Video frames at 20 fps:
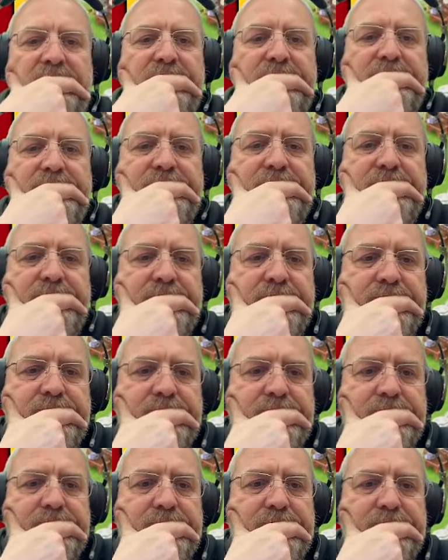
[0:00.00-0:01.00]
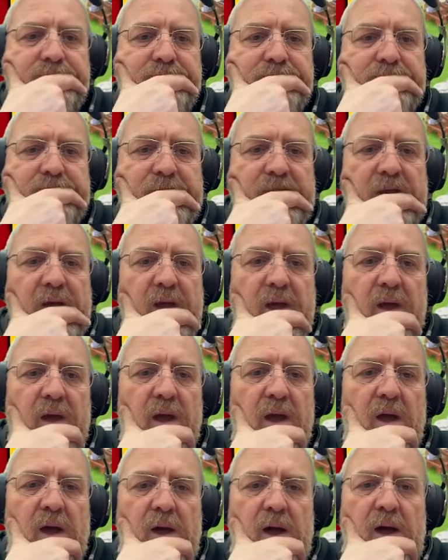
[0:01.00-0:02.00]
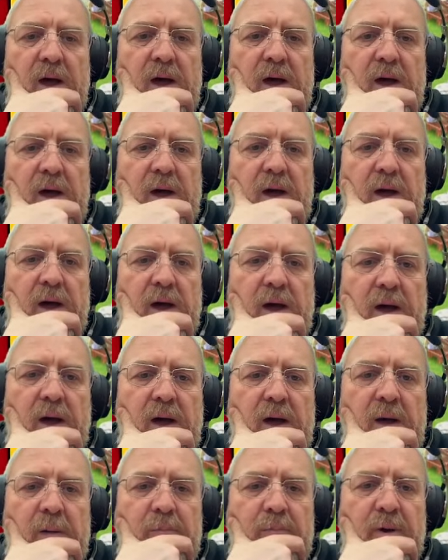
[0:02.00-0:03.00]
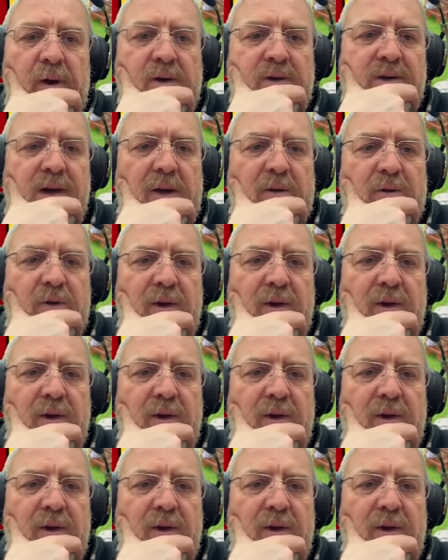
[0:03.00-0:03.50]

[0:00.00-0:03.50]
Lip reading: Burnt Out